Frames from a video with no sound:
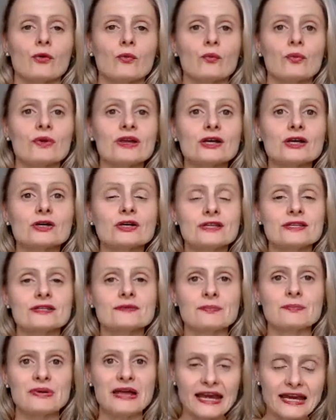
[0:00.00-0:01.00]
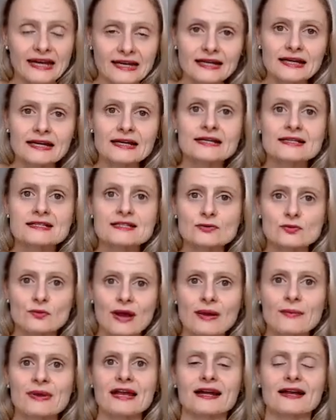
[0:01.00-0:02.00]
We could pick
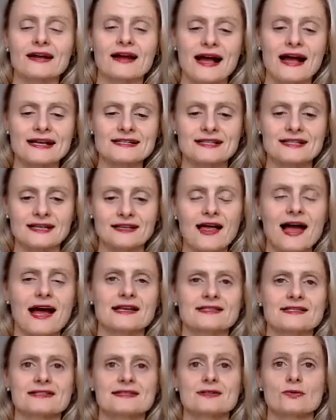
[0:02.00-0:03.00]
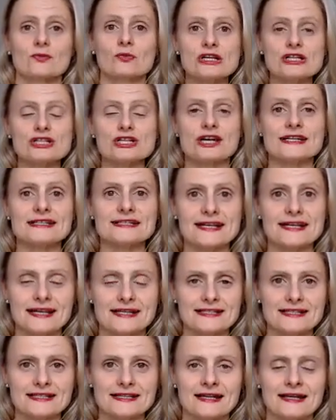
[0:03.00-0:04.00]
swimming as a class, which I did.
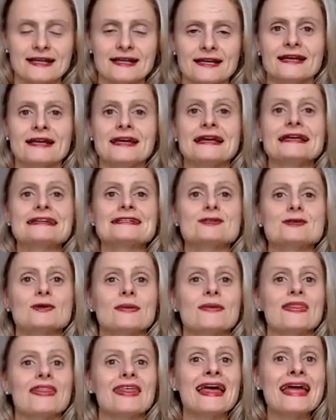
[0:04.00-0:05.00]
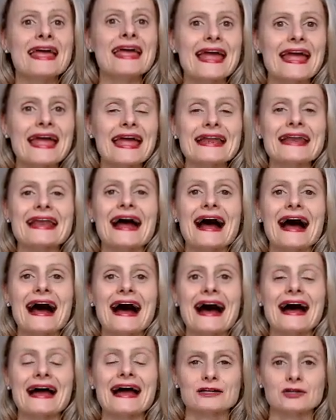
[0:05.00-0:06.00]
So then
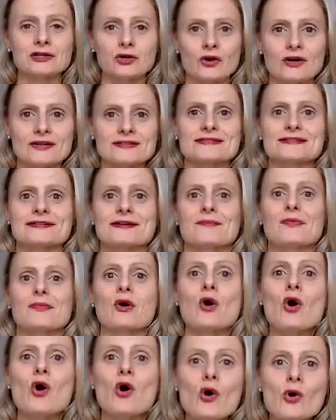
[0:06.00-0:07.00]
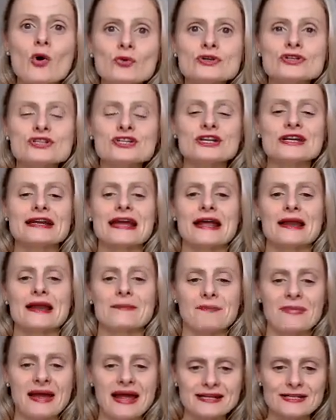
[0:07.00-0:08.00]
I got some coaching
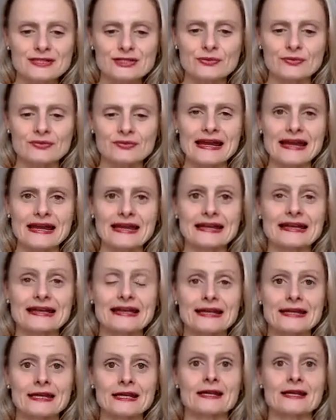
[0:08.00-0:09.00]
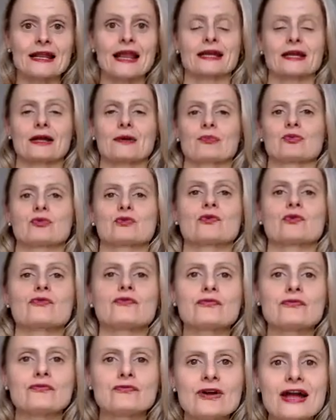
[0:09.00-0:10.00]
and mentoring in like a
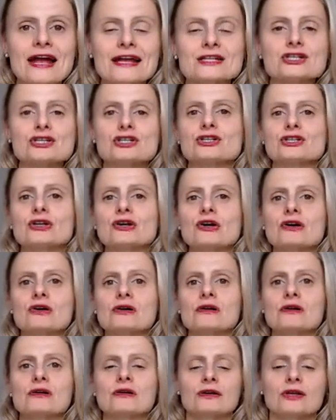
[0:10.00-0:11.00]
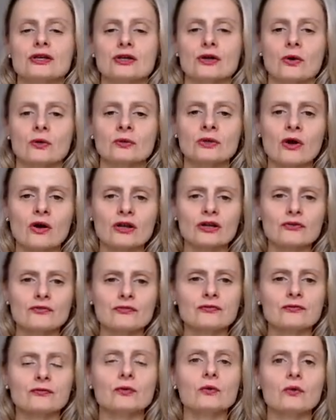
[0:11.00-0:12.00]
professional, not a
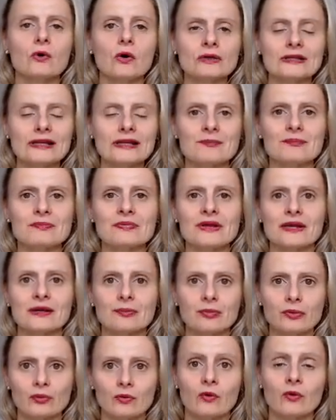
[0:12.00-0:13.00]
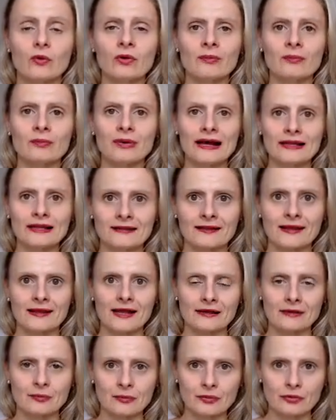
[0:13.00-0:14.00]
full Olympic pool, but
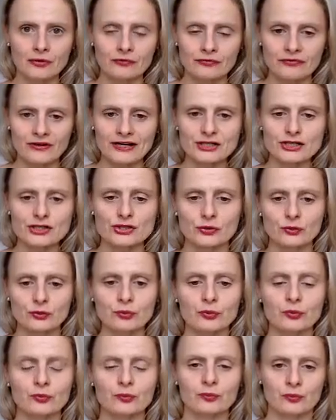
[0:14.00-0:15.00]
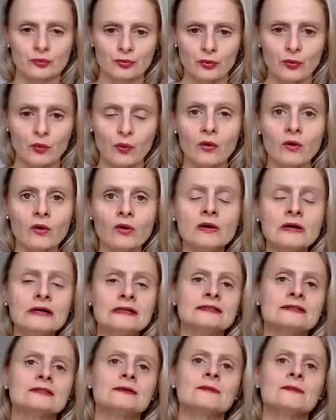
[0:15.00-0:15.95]
like professional pool,